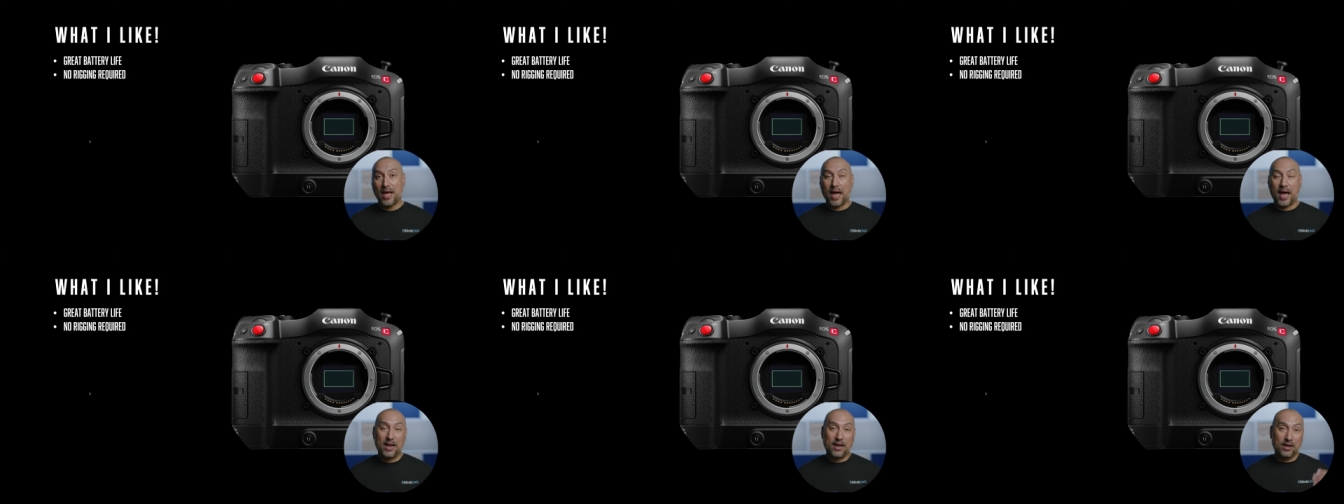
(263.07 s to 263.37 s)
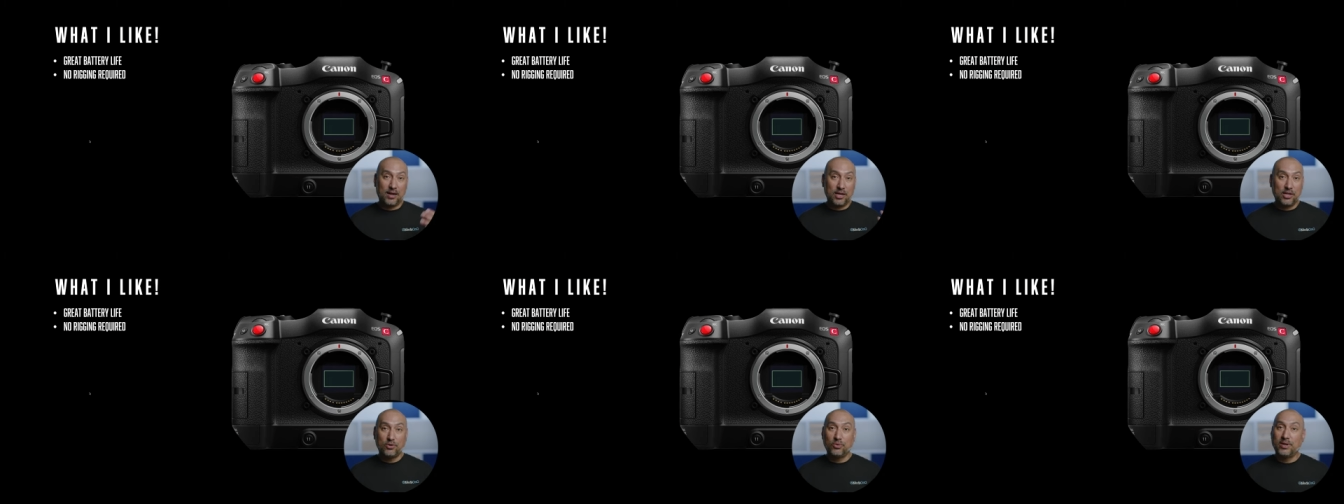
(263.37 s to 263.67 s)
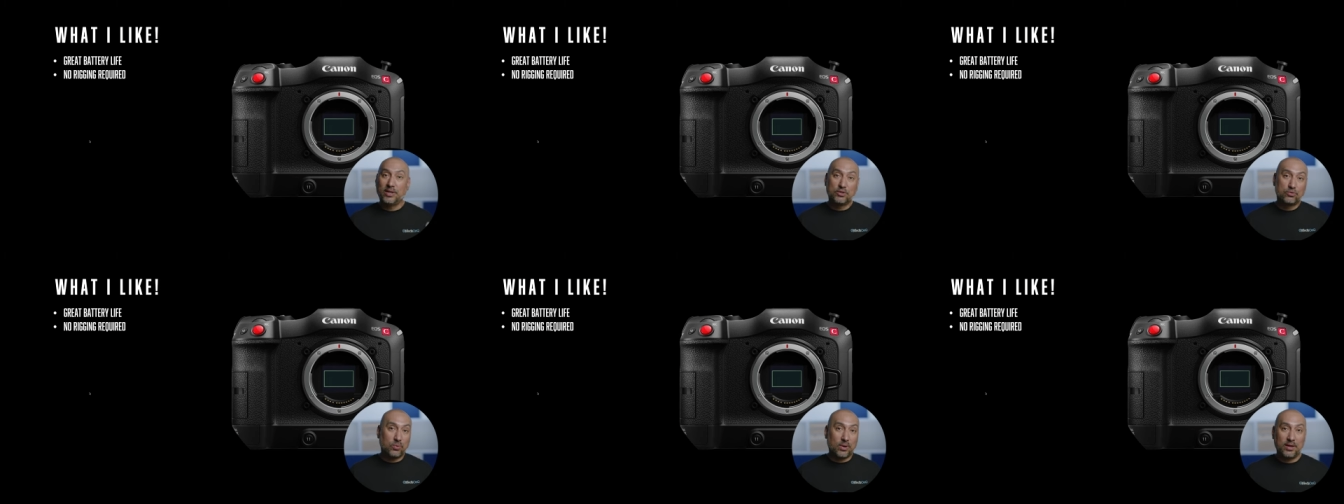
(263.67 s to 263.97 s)
at
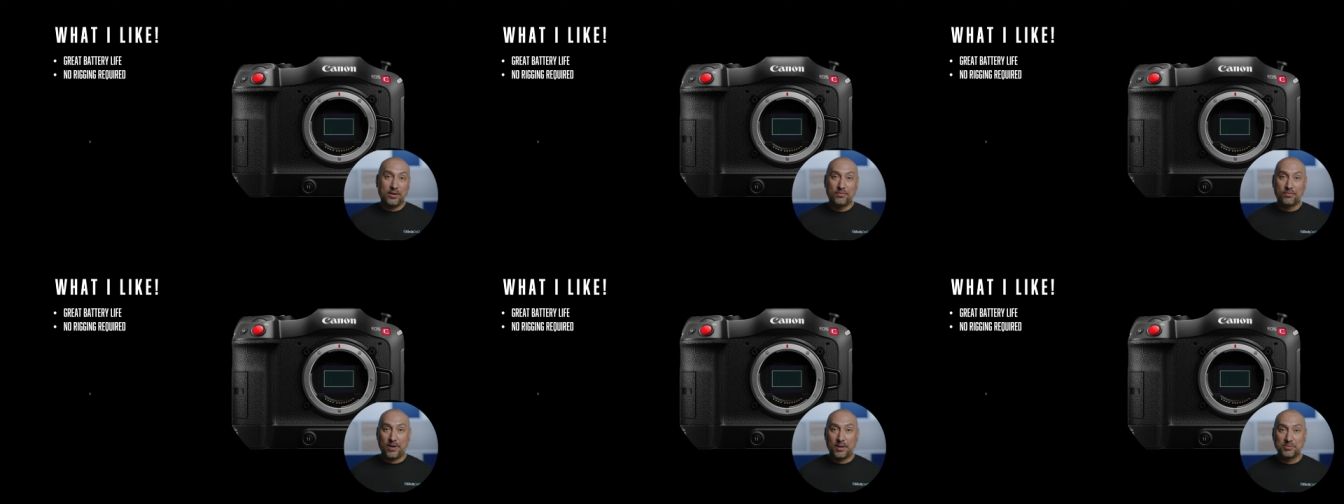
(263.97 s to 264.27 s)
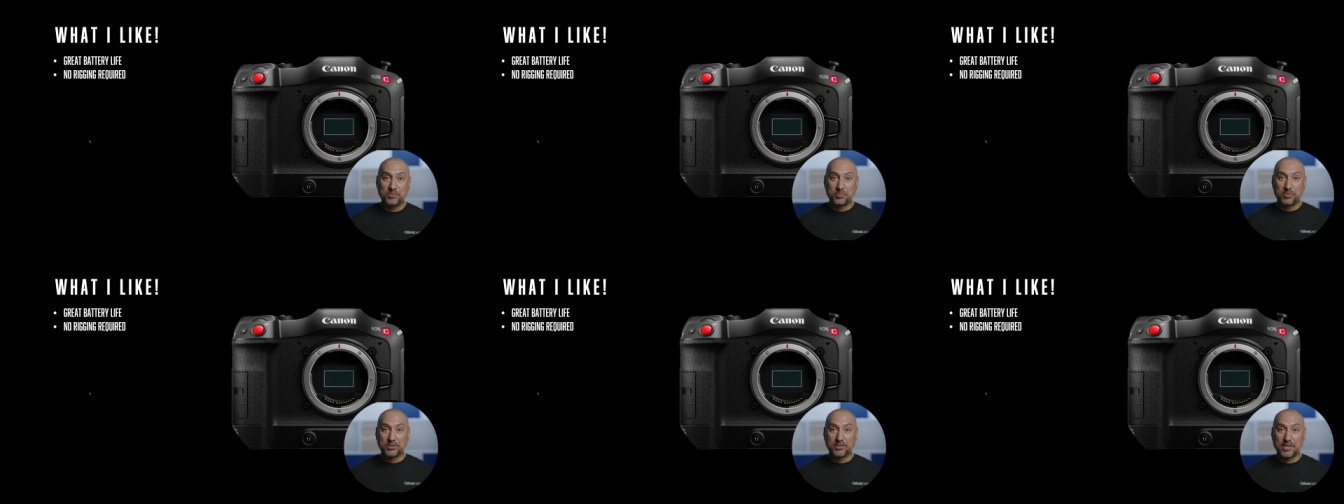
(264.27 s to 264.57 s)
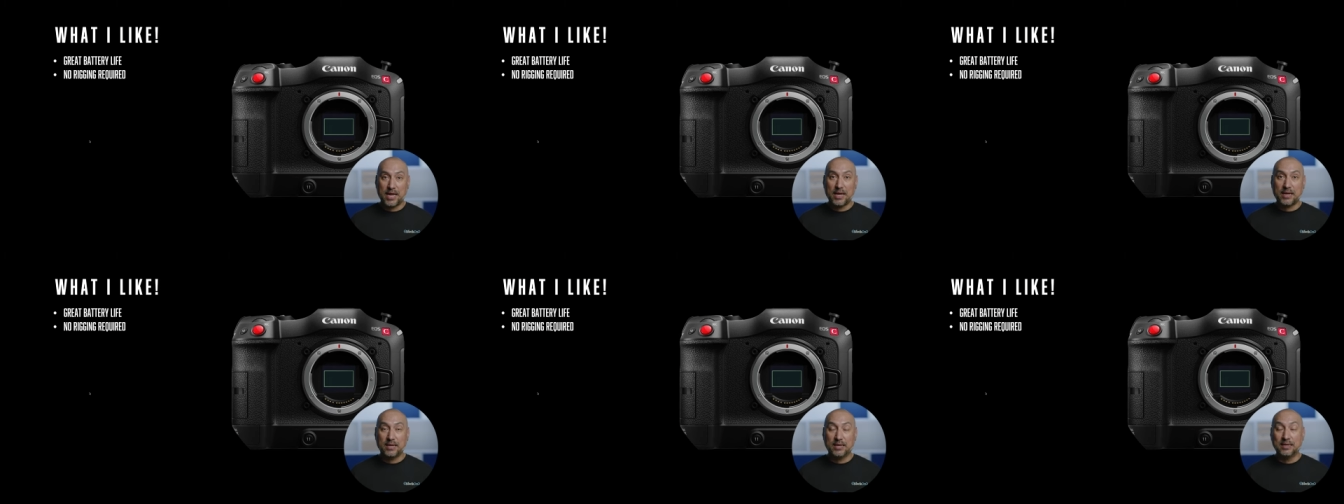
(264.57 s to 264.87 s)
120 frames per
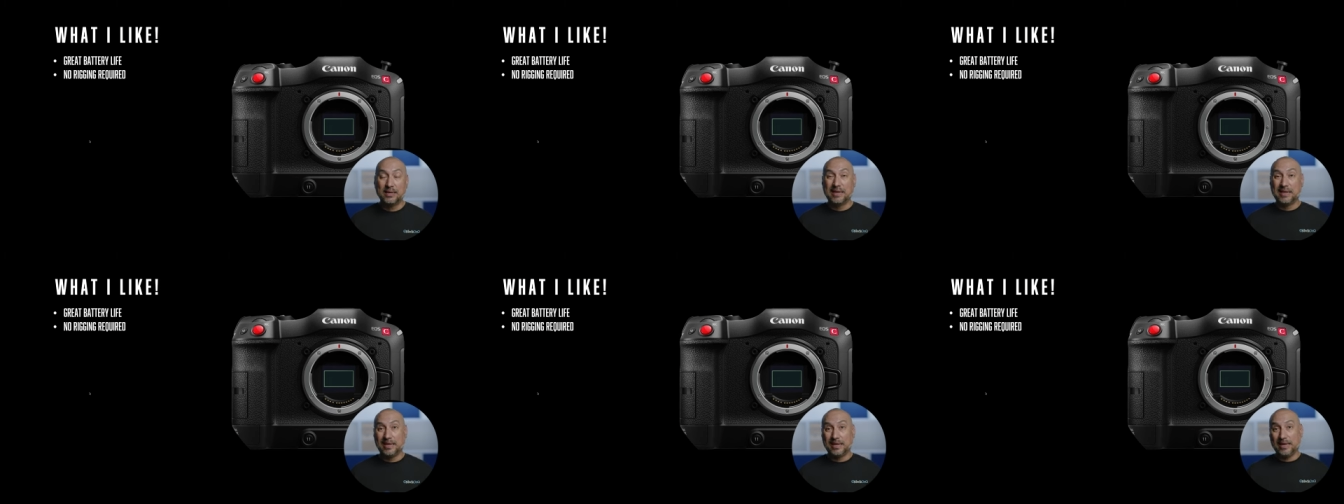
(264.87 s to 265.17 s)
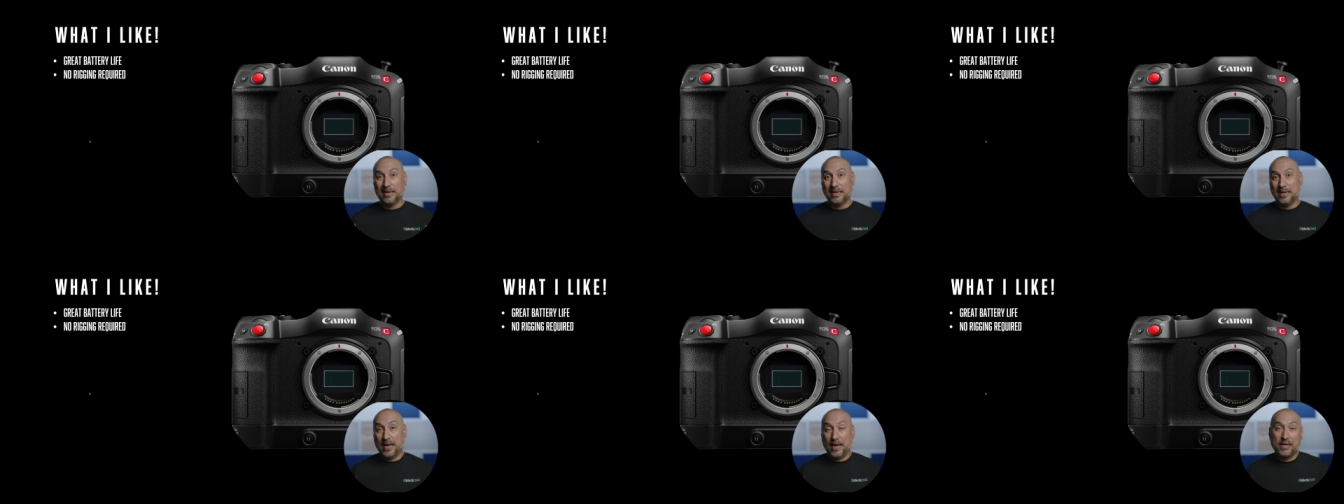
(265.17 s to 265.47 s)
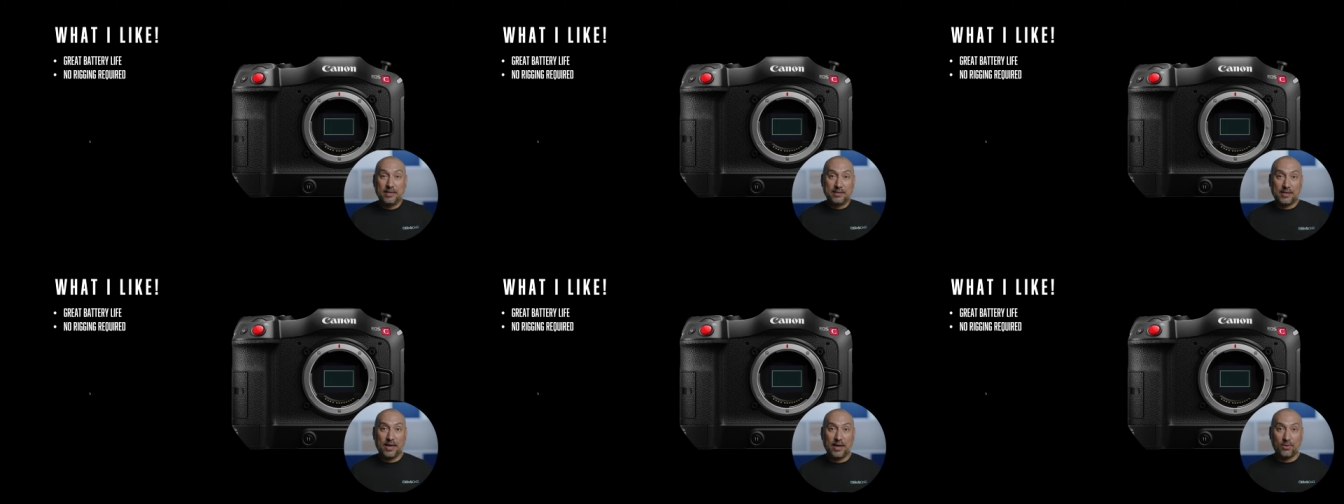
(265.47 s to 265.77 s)
second in
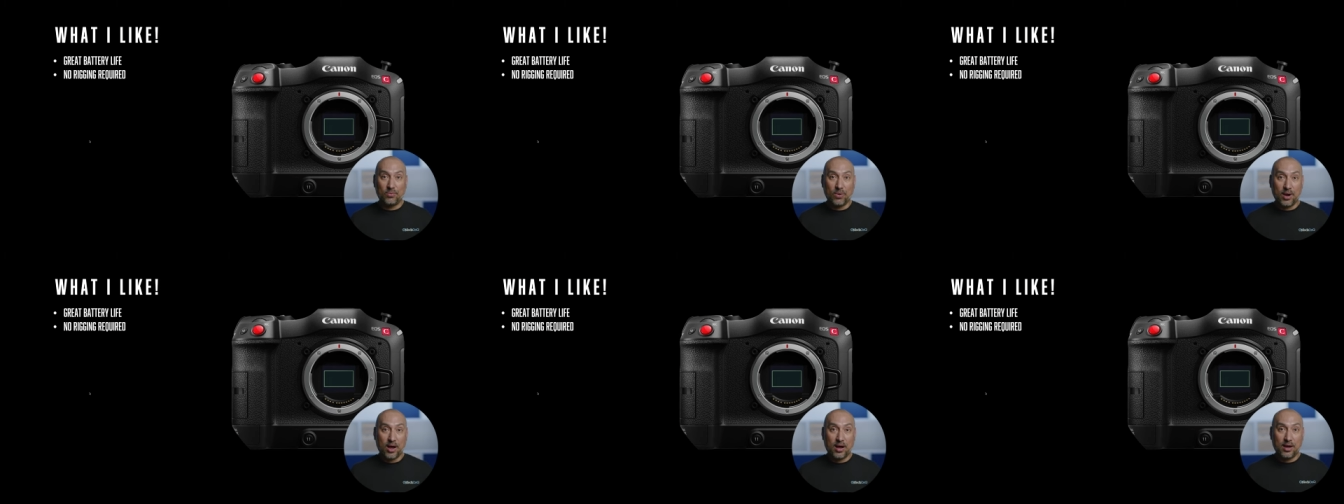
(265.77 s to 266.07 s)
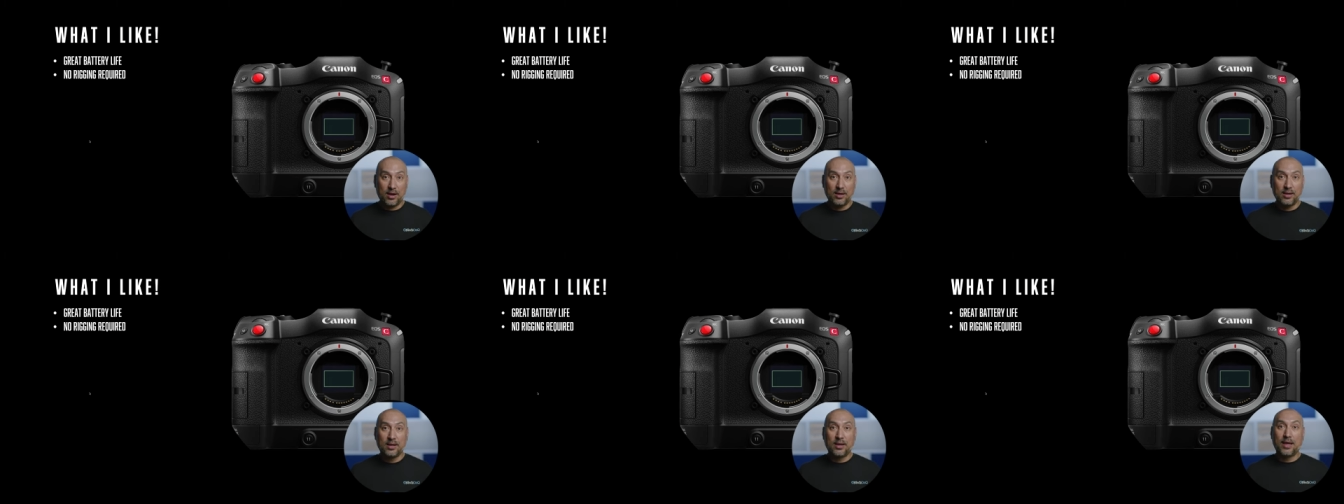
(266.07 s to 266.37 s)
8K RAW,